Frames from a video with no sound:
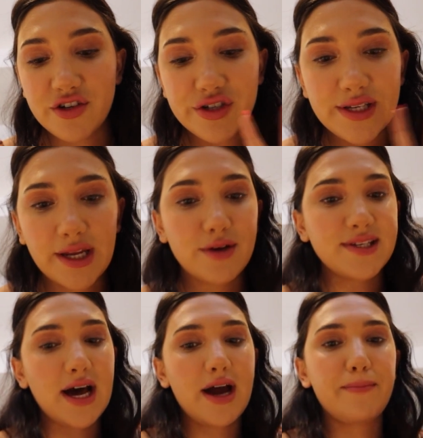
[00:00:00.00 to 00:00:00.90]
and just sitting
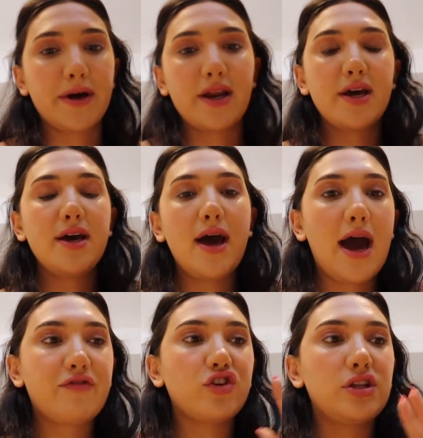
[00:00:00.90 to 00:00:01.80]
outside. But
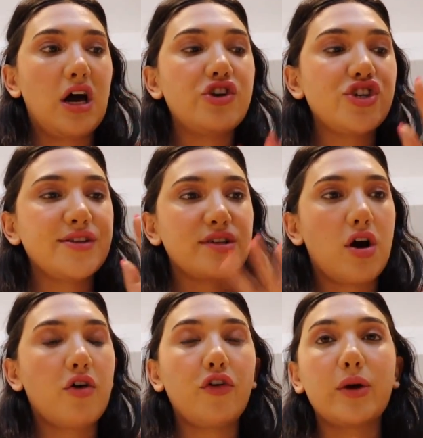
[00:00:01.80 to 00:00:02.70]
after lunch and
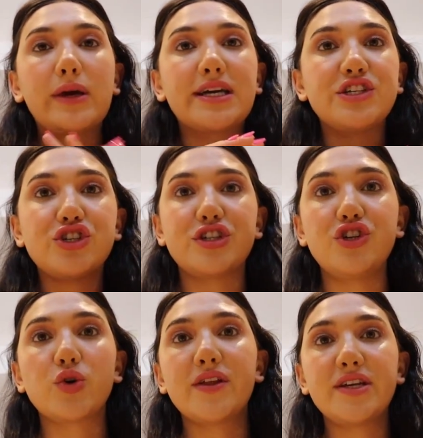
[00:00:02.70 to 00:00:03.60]
cigar rolling, we get to just
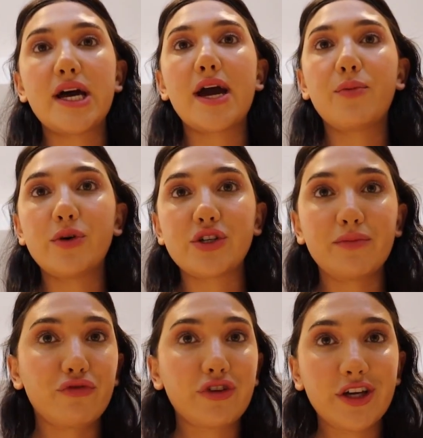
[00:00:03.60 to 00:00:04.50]
enjoy the day.
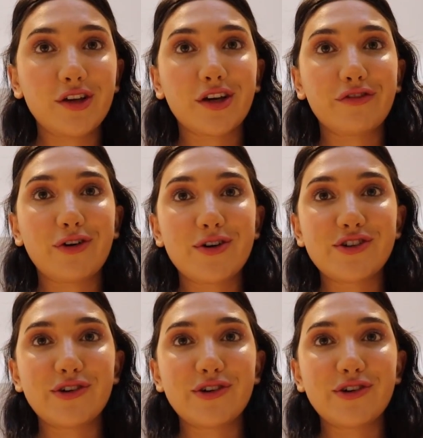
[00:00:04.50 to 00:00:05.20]
After really lunch and